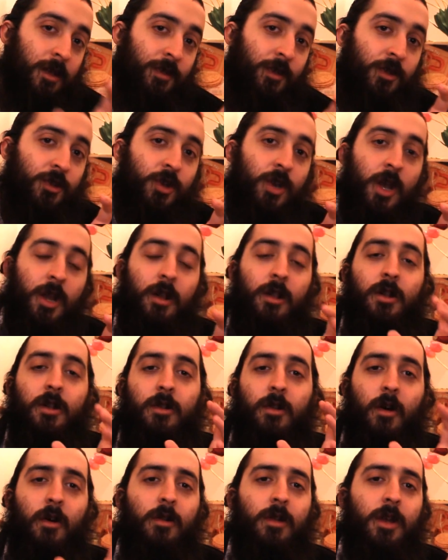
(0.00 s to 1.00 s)
This channel
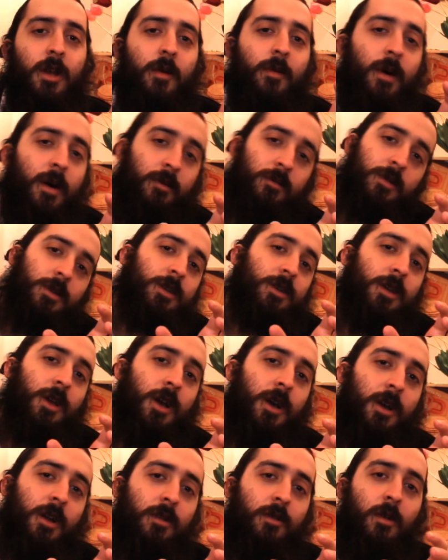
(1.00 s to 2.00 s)
is only about Mashiach,